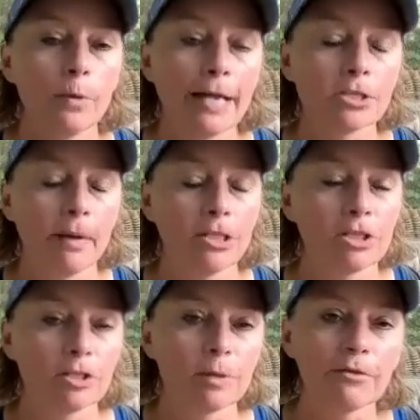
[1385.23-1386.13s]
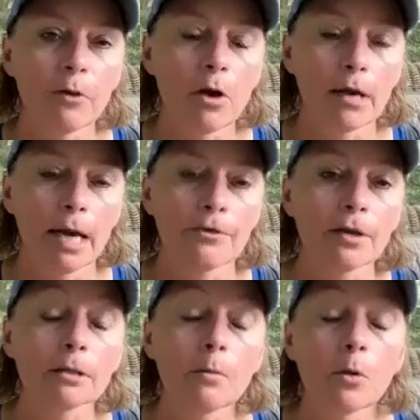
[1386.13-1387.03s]
as you mentioned before, I
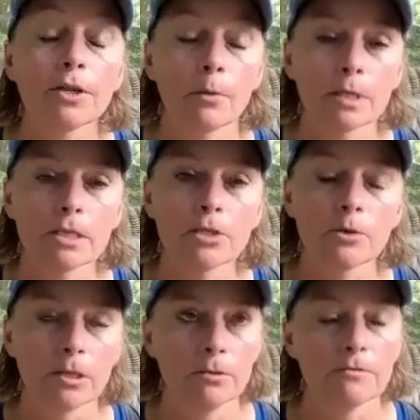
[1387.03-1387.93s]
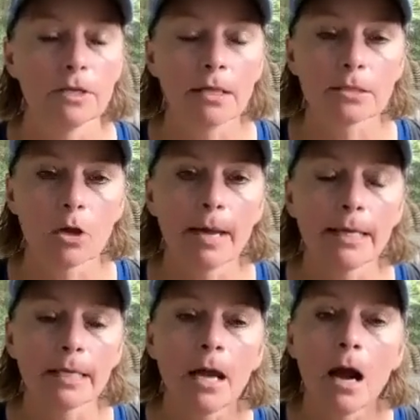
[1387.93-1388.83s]
think the more that we do, and you've done so
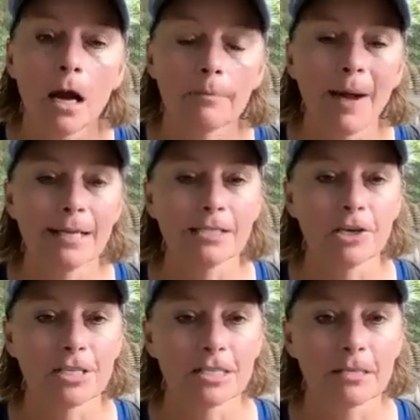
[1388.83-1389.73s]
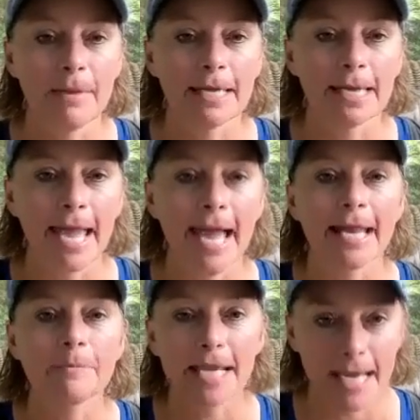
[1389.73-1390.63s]
many, our body starts to make
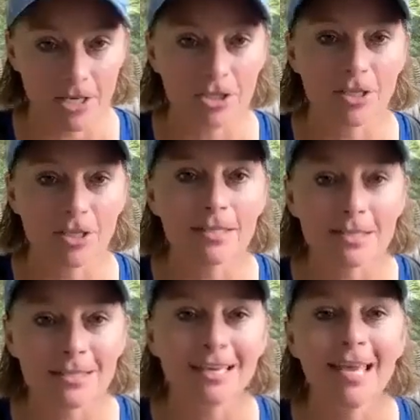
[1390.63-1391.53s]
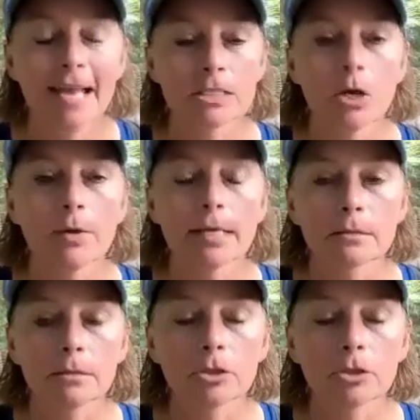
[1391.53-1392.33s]
adaptations, and so it's